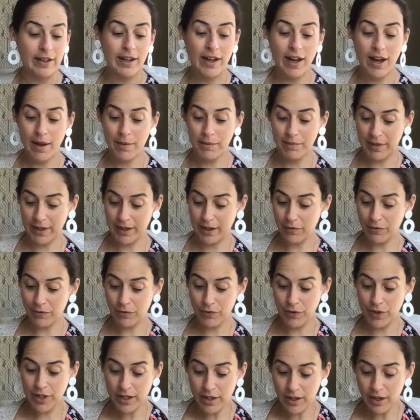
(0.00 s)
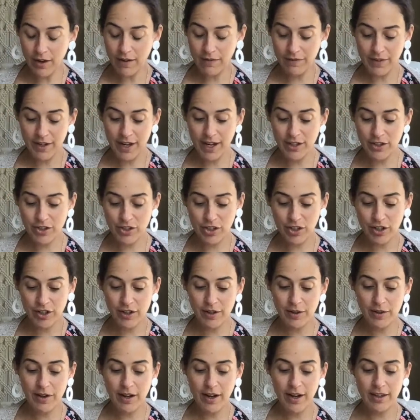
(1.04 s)
I'm like a freak of
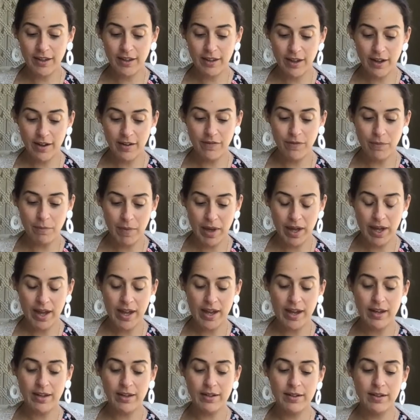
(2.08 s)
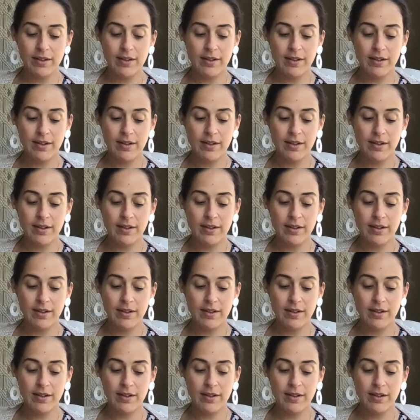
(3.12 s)
nature. I love my